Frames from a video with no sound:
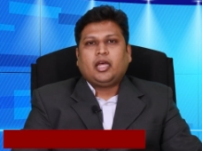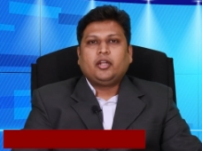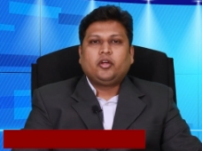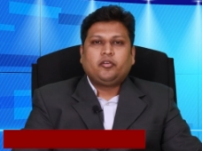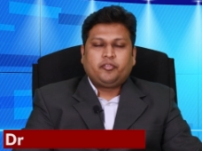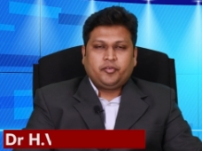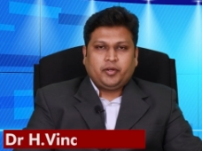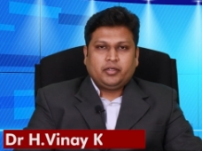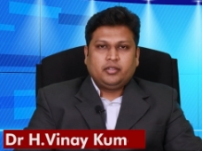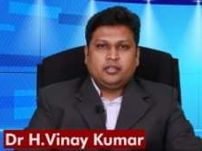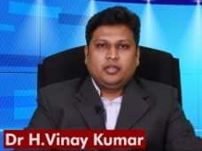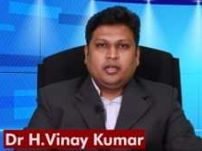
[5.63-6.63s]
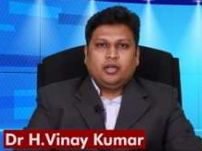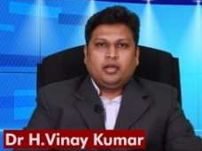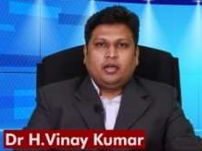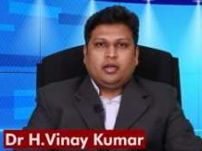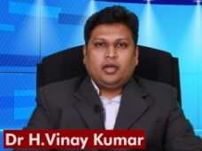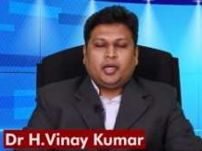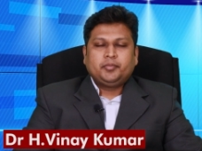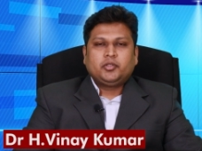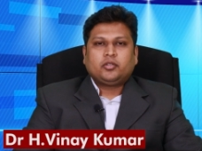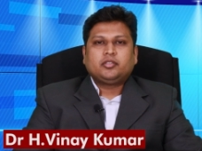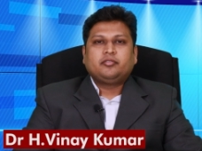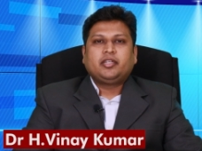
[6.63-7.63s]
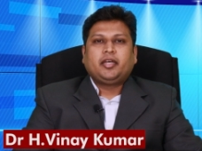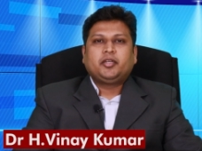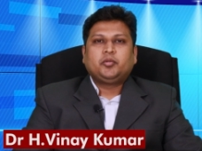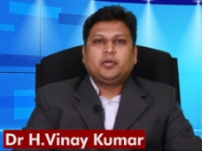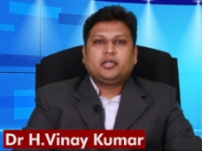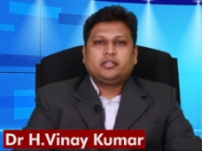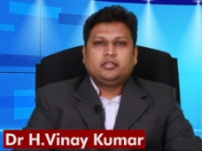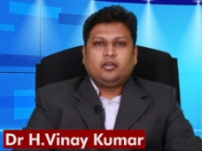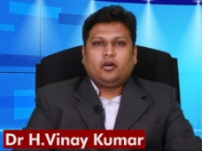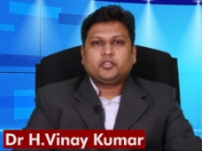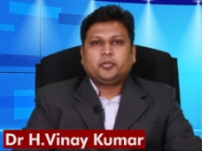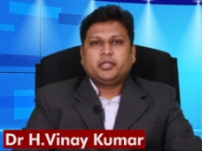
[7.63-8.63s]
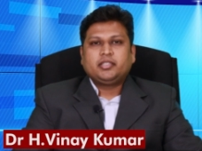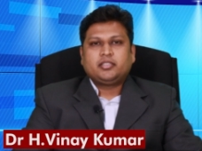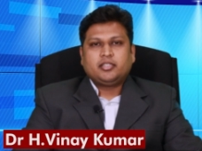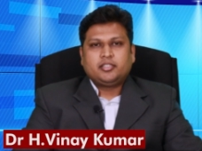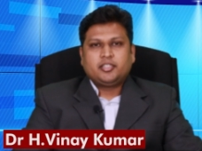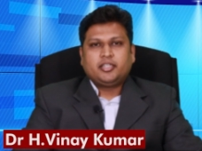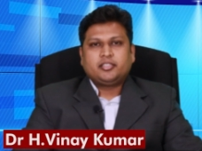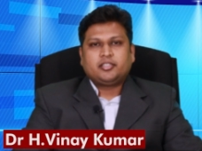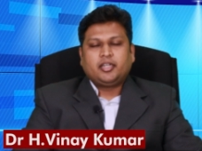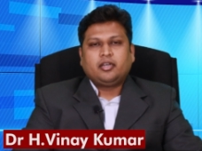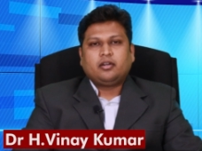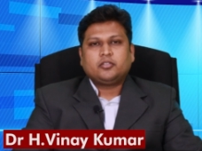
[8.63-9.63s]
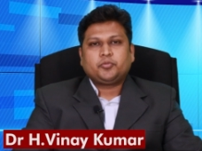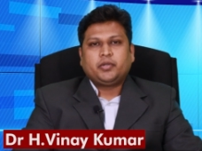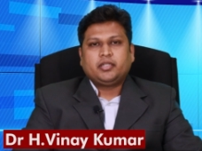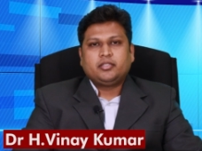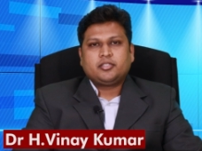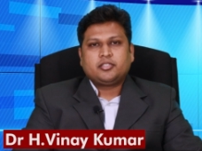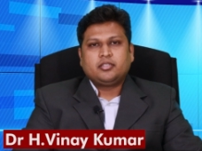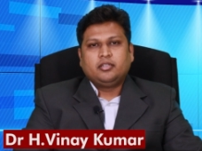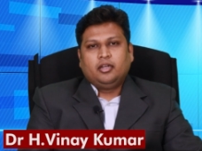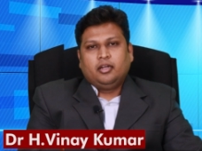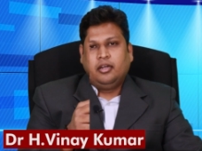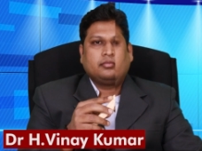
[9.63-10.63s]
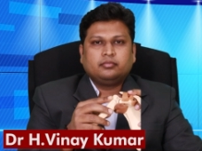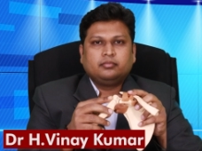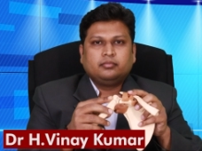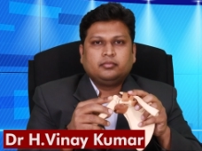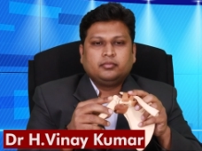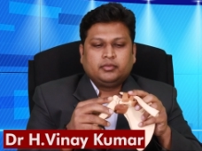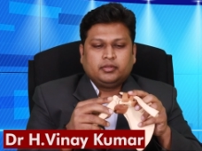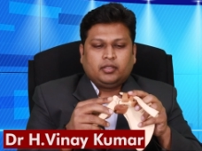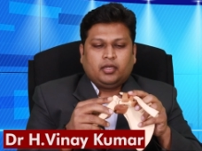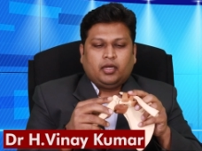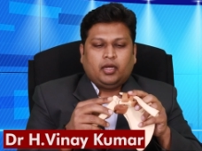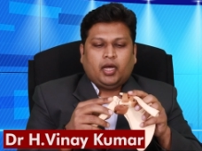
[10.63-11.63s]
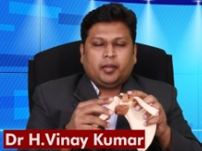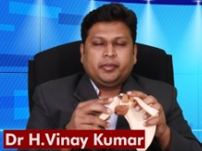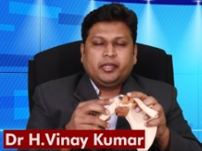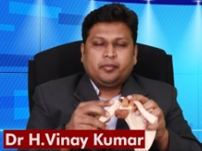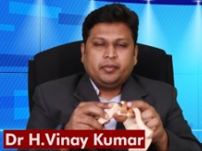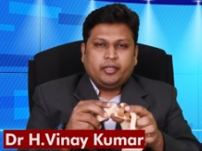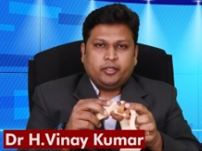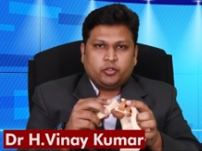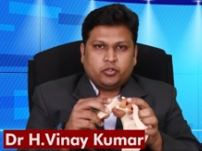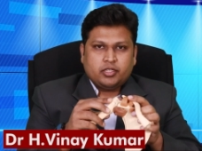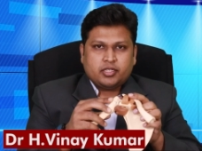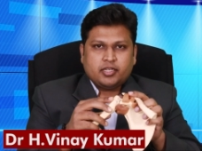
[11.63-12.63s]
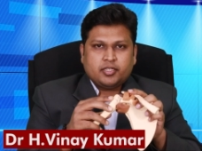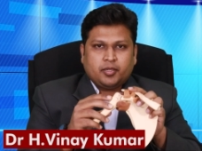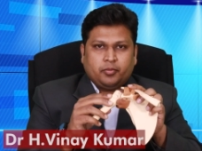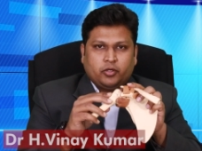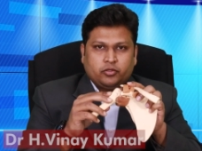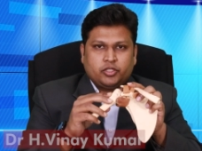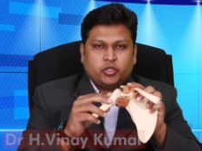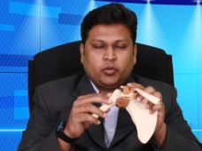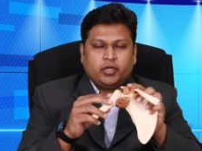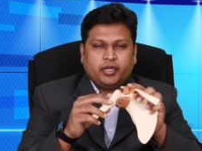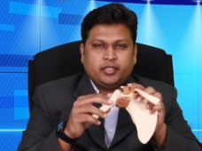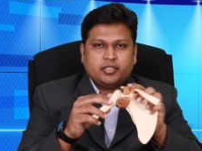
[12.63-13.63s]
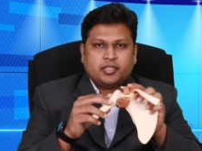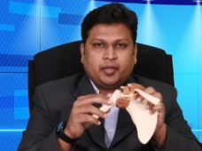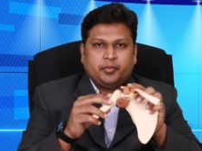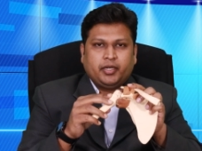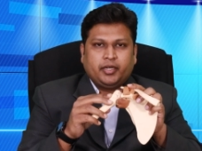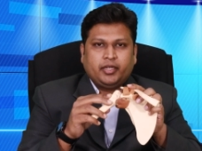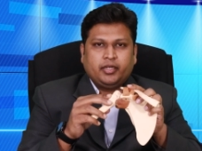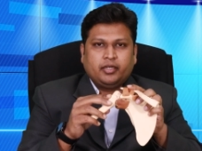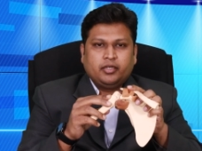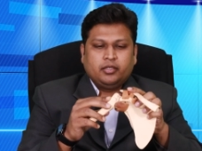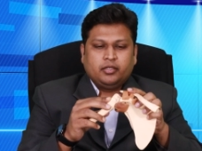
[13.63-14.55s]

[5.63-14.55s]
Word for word: Hello everyone, I am Dr. Vinay Kumar, orthopedic surgeon at Shrikar Hospitals. I am here mainly to discuss about the shoulder instability.